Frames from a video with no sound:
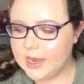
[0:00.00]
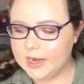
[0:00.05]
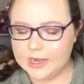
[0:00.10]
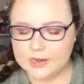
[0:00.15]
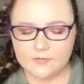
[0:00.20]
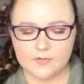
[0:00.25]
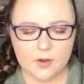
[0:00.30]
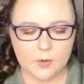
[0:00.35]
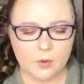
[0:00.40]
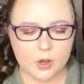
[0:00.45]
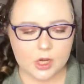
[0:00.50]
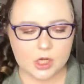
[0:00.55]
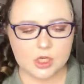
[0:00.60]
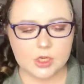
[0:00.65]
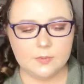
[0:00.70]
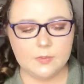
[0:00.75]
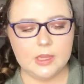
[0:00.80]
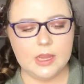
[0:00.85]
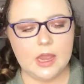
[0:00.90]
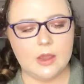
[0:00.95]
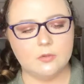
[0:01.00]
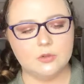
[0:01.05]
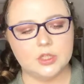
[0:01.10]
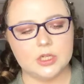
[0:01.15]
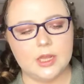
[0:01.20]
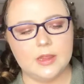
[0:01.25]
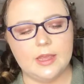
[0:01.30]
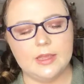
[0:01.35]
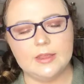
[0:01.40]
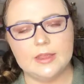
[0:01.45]
And if I wanted something, I would
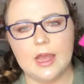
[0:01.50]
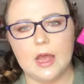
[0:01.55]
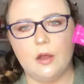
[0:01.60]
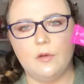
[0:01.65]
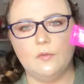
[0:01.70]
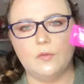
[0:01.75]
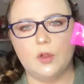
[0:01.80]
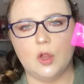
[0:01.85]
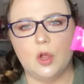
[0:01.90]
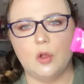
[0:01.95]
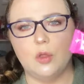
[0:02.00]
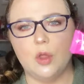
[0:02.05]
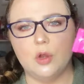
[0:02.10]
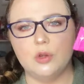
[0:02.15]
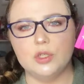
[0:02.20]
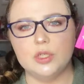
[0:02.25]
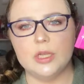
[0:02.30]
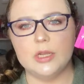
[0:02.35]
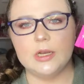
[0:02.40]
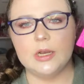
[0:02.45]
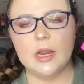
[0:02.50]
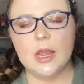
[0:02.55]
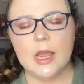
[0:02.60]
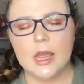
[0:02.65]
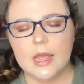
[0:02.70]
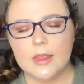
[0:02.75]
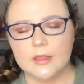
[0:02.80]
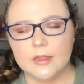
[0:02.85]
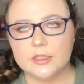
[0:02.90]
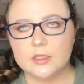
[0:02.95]
try like the e.l.f. Glow Lotion.
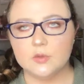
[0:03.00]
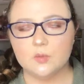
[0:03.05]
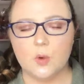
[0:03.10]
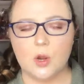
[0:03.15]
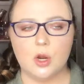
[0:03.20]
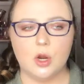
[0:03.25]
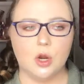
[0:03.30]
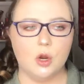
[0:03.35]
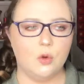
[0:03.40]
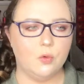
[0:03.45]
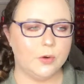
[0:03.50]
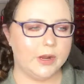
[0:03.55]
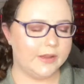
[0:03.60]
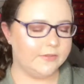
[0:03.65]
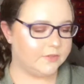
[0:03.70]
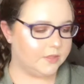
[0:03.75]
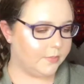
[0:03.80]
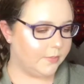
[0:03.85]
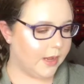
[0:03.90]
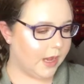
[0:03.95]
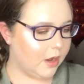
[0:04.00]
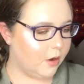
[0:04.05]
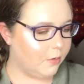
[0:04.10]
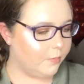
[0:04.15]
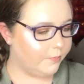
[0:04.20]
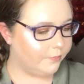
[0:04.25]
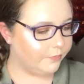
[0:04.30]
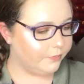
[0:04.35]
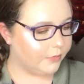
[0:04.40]
That's one girl raves about.